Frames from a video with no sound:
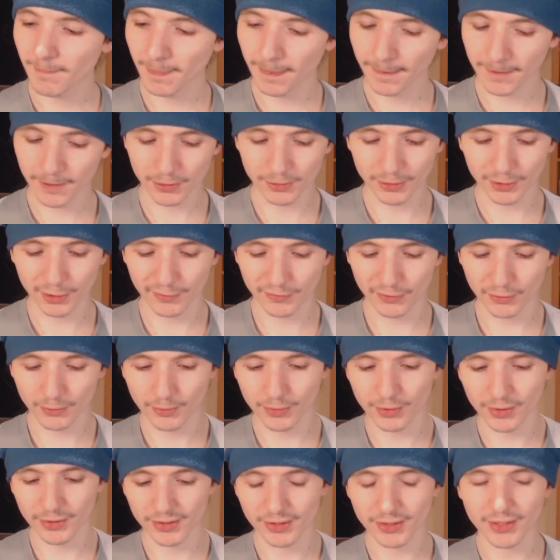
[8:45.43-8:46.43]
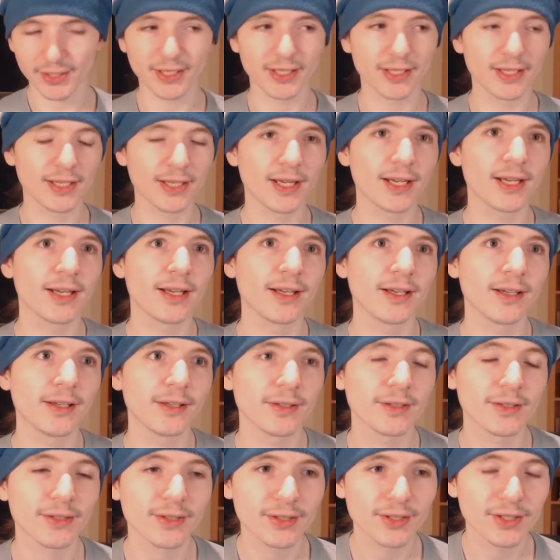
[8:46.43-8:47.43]
Kuldotha was the
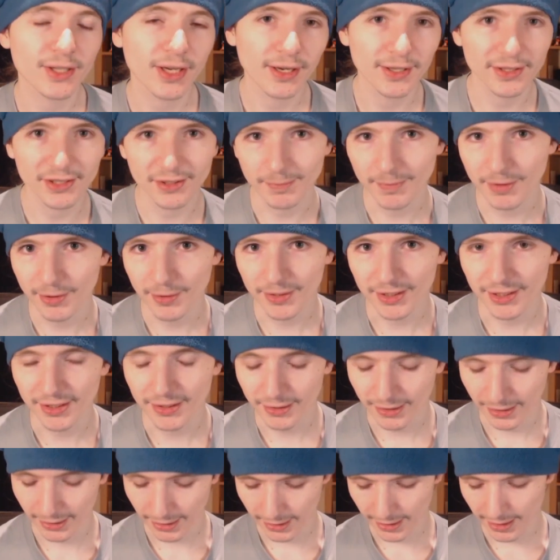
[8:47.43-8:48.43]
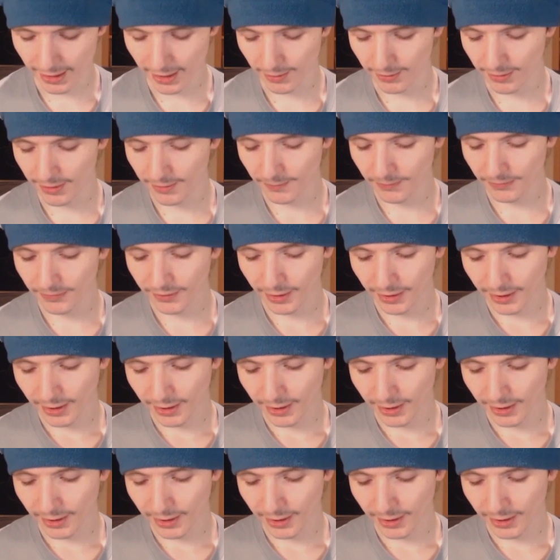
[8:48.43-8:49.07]
Scars of Mirrodin era